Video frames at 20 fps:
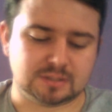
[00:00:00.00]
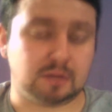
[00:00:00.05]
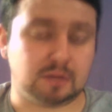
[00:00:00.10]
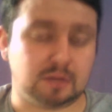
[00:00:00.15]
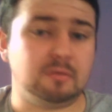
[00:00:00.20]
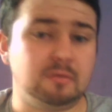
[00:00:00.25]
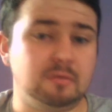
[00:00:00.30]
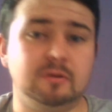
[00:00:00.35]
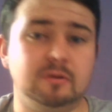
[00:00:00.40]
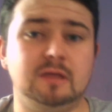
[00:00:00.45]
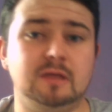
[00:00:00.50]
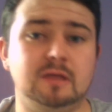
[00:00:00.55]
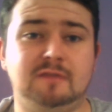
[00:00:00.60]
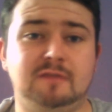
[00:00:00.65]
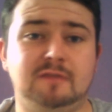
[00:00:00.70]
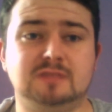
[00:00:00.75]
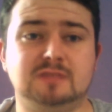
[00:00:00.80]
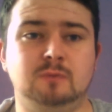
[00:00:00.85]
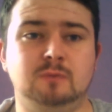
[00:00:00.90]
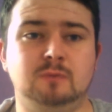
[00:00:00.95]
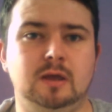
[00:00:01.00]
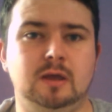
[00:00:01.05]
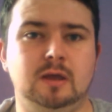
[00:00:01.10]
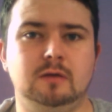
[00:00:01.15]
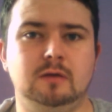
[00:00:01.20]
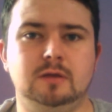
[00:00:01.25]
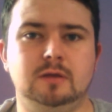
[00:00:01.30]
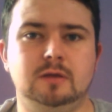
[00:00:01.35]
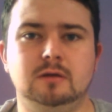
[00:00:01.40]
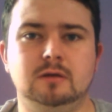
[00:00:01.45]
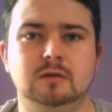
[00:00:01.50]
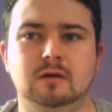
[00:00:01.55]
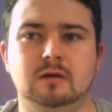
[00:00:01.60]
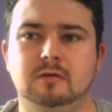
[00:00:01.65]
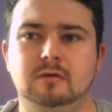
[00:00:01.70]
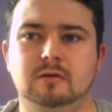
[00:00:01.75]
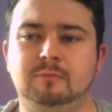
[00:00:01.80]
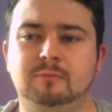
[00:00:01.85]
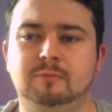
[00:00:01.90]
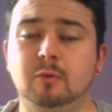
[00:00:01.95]
can be a really effective way at
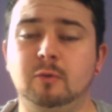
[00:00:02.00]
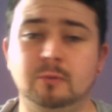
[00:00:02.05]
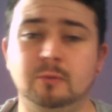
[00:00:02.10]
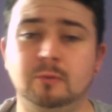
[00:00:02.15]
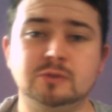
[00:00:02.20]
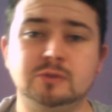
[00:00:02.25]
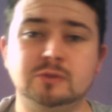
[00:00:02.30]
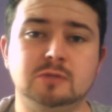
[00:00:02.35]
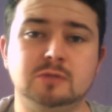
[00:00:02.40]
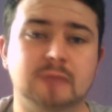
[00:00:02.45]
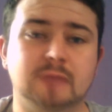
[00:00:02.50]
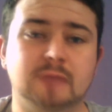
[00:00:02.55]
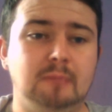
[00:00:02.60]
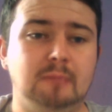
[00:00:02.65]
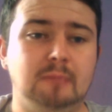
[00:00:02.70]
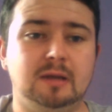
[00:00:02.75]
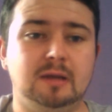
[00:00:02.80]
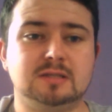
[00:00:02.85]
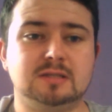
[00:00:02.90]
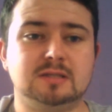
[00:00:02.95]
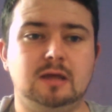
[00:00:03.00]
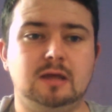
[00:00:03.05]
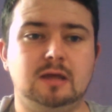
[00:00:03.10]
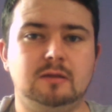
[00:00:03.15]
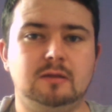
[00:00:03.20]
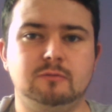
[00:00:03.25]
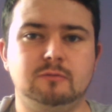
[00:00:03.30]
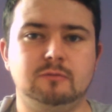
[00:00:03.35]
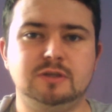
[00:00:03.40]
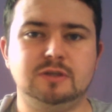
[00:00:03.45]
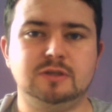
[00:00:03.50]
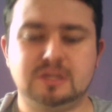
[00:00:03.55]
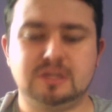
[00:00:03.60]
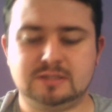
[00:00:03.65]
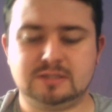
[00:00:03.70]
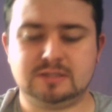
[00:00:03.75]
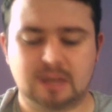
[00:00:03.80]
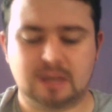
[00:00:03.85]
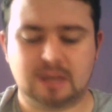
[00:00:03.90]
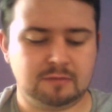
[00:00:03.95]
putting wounds on them, getting past that regen
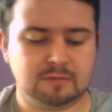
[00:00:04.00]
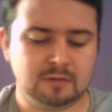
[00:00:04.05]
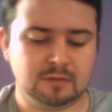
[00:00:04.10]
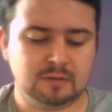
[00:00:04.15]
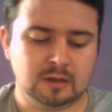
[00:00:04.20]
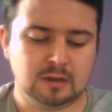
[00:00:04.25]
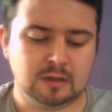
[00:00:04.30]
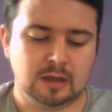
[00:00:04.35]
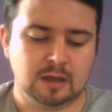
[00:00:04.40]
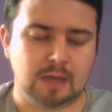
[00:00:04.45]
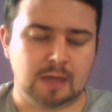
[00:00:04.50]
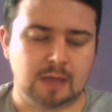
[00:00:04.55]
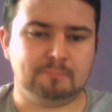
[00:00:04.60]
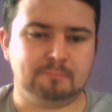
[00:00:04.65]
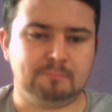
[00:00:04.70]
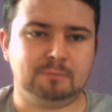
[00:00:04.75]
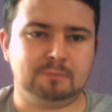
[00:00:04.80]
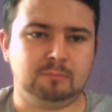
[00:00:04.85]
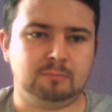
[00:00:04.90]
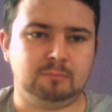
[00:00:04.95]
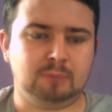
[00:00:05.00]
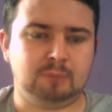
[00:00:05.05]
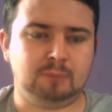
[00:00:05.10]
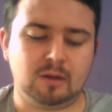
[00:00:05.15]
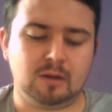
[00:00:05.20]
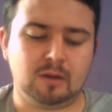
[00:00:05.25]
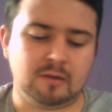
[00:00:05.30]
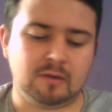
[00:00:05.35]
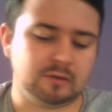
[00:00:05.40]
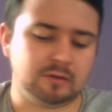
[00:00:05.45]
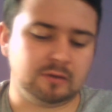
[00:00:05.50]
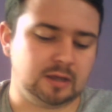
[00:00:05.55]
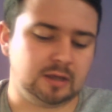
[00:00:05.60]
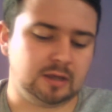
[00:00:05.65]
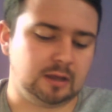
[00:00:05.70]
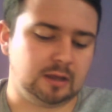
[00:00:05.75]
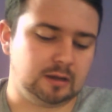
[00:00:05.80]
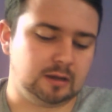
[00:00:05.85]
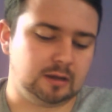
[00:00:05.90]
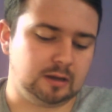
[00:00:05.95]
save. But
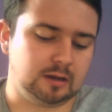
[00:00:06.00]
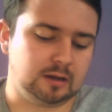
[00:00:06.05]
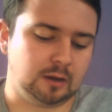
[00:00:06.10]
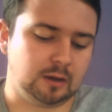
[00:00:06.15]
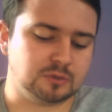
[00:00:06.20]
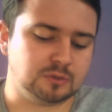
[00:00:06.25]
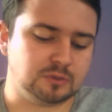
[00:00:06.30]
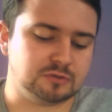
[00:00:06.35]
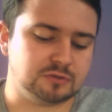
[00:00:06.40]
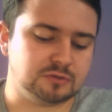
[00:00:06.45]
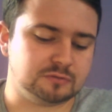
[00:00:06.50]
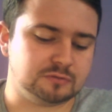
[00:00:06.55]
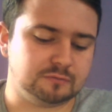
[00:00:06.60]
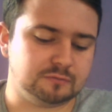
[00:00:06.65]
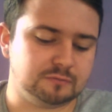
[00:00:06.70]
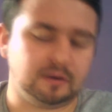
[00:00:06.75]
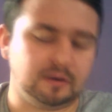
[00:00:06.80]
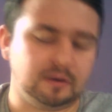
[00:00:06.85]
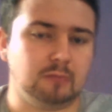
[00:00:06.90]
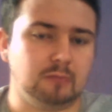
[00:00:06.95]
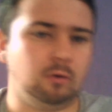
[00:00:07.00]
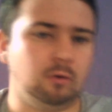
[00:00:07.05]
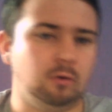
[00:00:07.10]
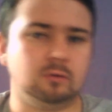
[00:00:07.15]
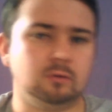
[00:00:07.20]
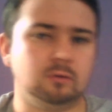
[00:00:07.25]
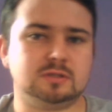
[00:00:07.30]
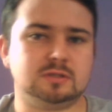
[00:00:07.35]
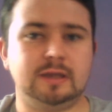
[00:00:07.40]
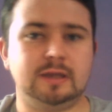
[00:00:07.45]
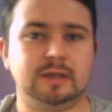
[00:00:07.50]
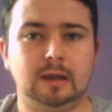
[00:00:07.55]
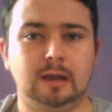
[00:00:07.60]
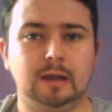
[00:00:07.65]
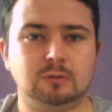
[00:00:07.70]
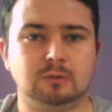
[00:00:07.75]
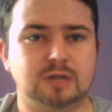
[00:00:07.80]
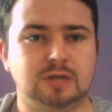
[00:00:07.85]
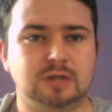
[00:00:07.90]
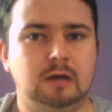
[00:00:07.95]
primarily, I would use Fireball to take
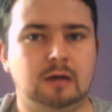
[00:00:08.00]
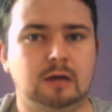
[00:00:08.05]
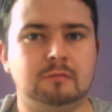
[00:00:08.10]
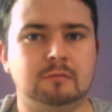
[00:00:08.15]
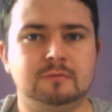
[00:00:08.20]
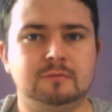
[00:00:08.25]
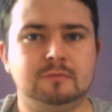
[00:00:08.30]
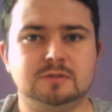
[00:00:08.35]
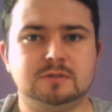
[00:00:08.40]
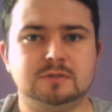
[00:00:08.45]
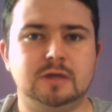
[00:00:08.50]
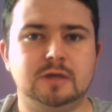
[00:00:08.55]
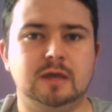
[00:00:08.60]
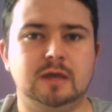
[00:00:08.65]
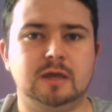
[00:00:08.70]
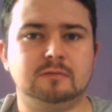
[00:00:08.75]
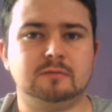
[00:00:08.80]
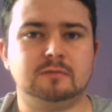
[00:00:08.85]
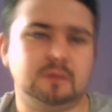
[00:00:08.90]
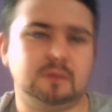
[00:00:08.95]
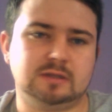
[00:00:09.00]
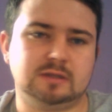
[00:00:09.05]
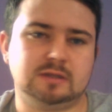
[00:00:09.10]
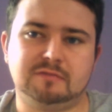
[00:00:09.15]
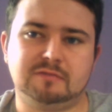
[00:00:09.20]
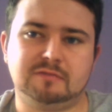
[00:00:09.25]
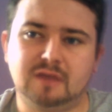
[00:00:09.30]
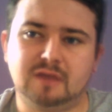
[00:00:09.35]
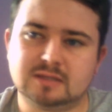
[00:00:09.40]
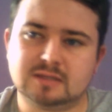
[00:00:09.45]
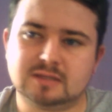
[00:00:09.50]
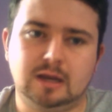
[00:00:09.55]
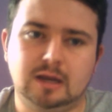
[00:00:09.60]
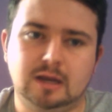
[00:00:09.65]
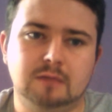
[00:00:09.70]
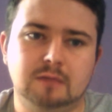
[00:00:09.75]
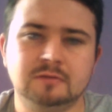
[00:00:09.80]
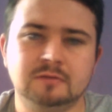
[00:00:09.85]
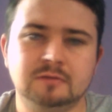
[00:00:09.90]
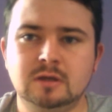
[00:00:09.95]
out Chaff, to hit things like Fast Cav.